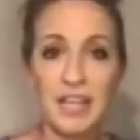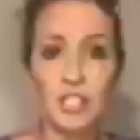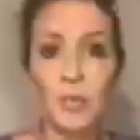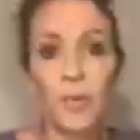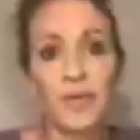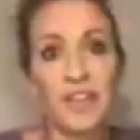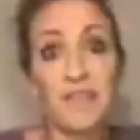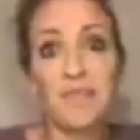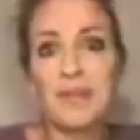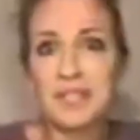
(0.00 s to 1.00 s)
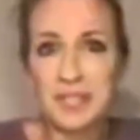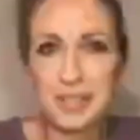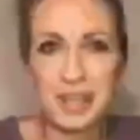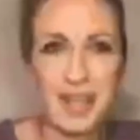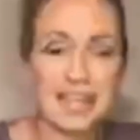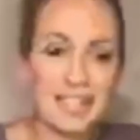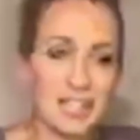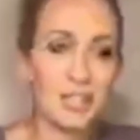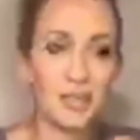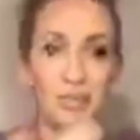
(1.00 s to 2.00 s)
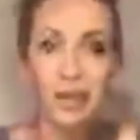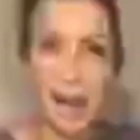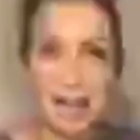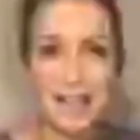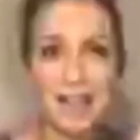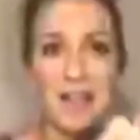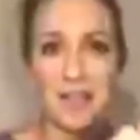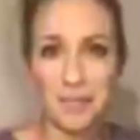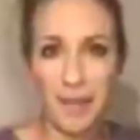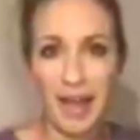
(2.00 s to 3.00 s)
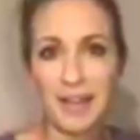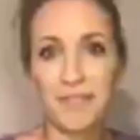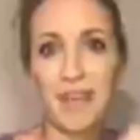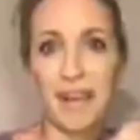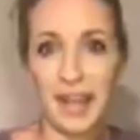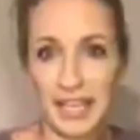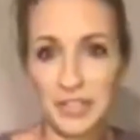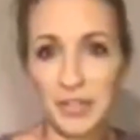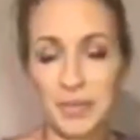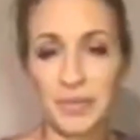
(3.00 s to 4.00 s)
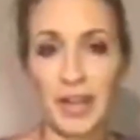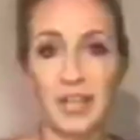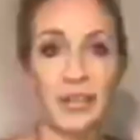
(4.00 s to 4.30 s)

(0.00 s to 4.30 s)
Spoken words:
to what they've put into your hands and you're riding the back of that ice cream truck.